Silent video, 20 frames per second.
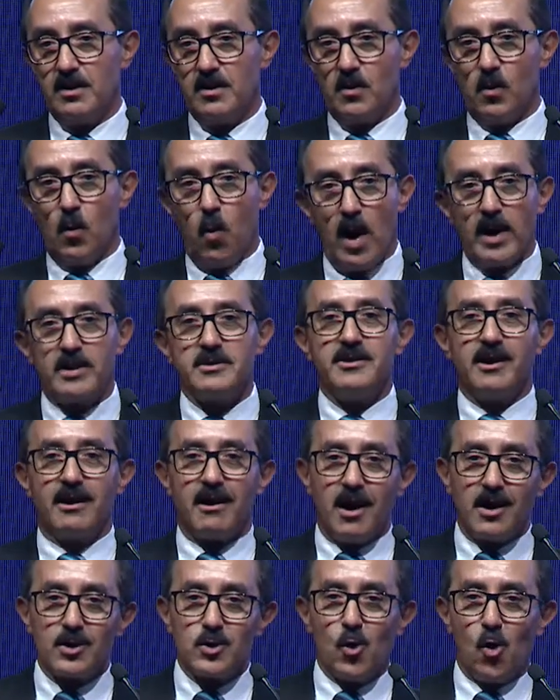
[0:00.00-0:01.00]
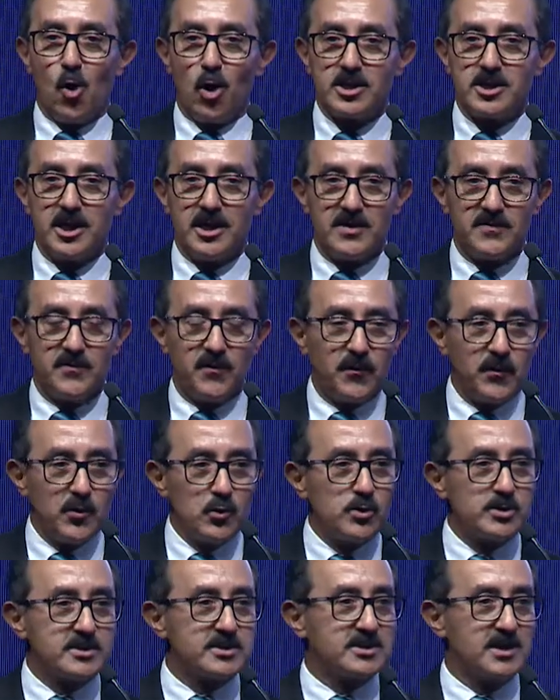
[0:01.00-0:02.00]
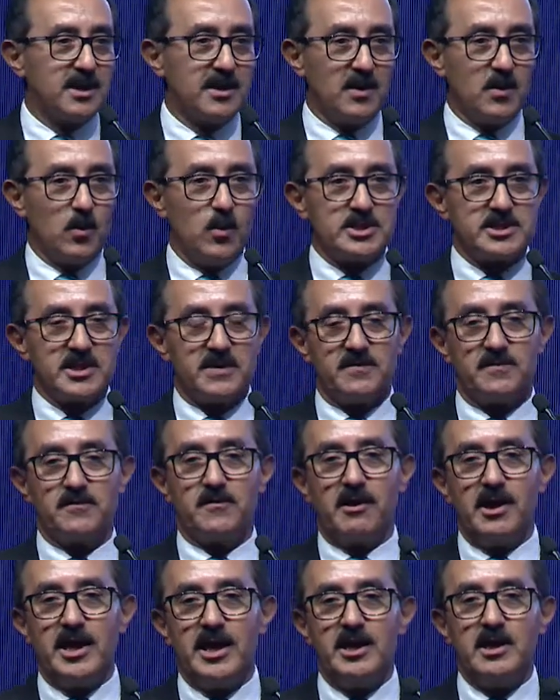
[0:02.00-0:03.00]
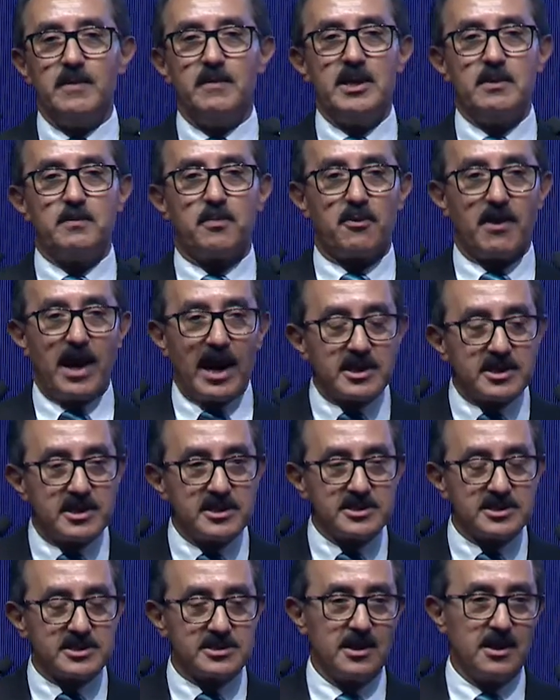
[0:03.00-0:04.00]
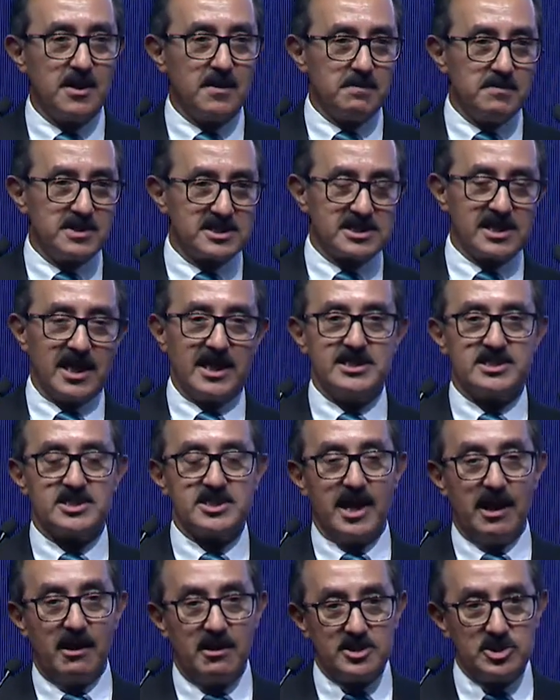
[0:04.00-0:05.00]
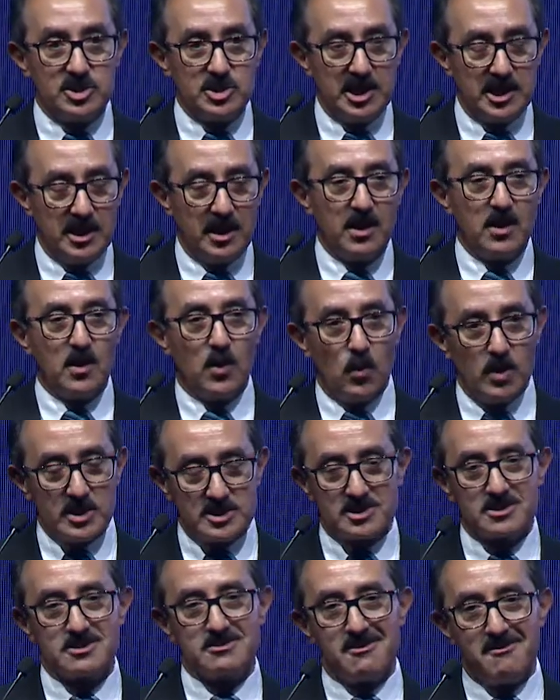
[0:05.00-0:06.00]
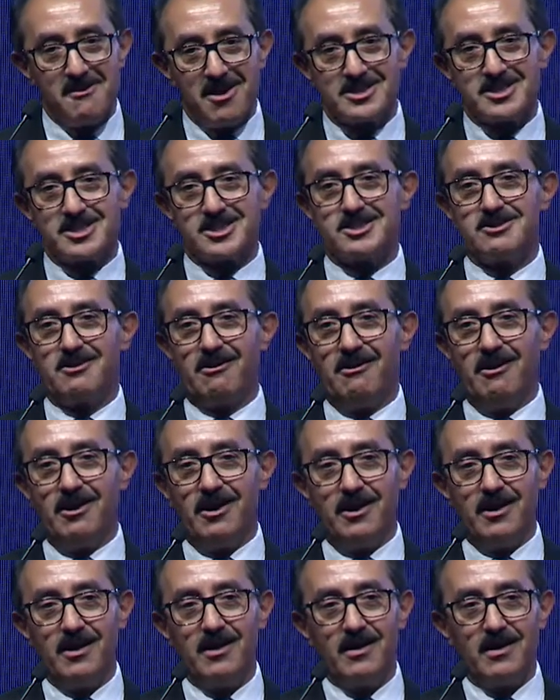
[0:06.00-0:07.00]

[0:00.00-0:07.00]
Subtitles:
One, there are no alternate fuels which have clearly been practiced besides LNG, which necessarily